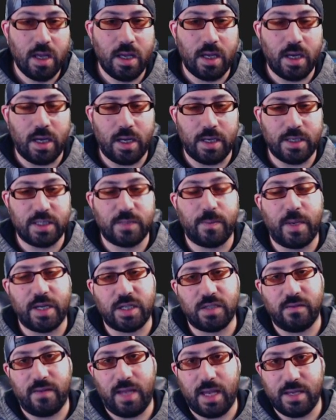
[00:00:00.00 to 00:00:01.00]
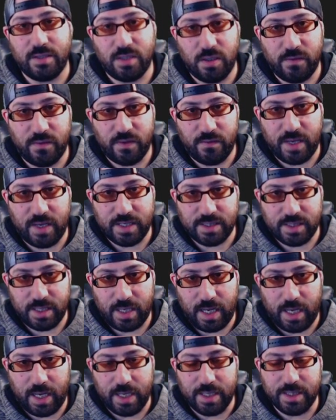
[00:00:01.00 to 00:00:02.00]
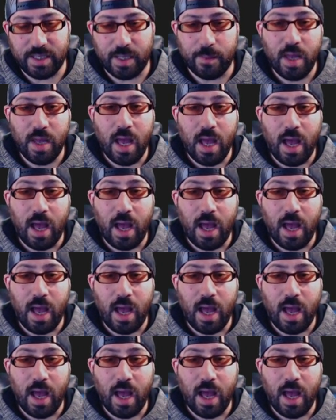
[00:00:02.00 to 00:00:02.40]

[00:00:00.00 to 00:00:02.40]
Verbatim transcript: especially as you've invested high in them.